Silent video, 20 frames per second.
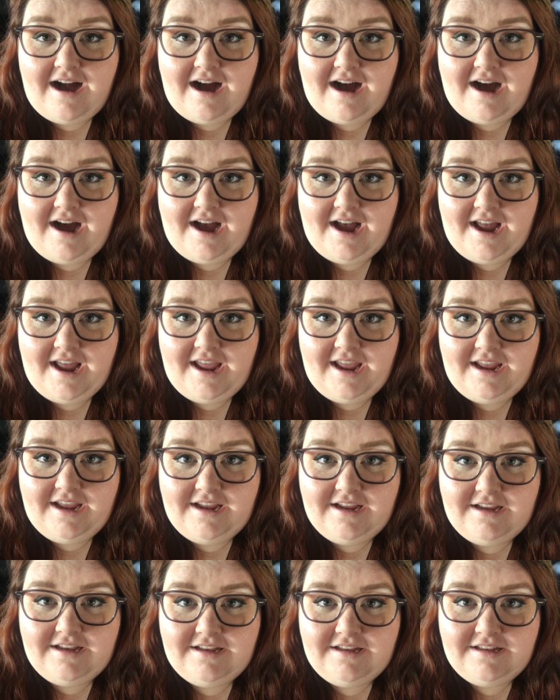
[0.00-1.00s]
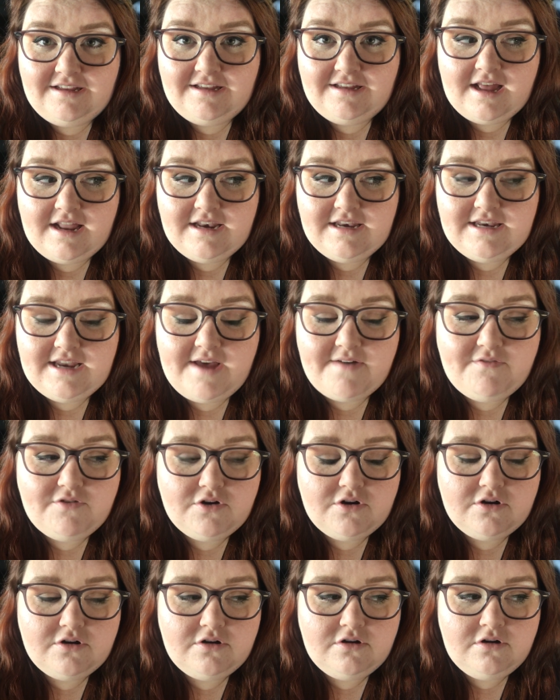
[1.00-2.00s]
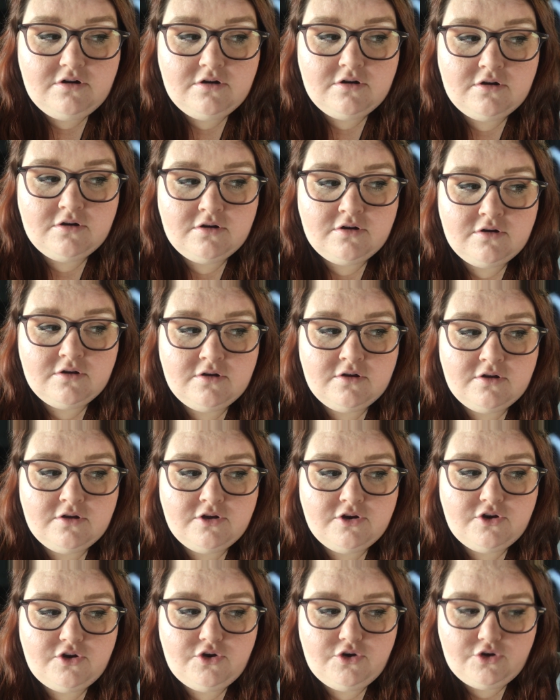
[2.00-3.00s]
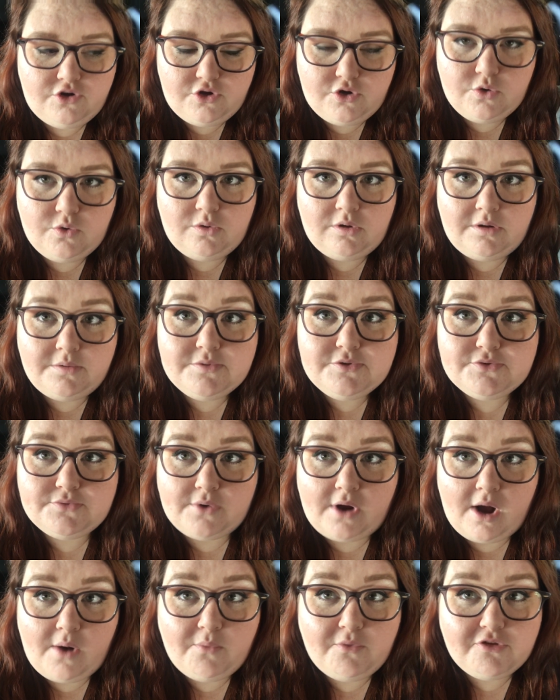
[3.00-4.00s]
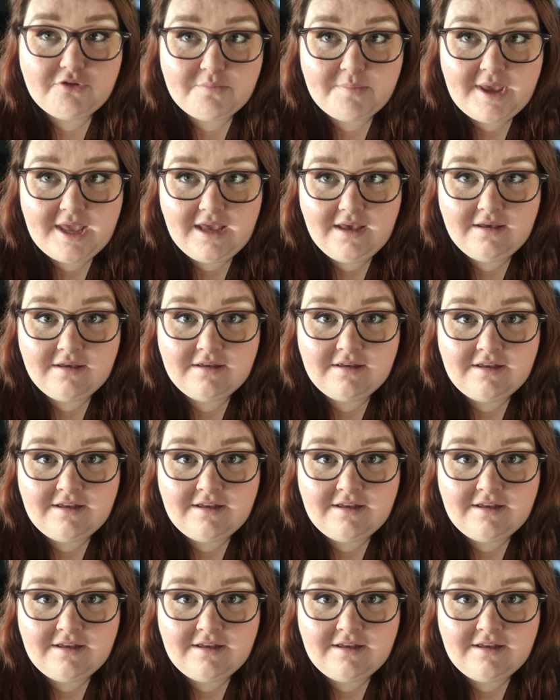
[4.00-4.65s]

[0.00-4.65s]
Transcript: I never knew what was wrong with me.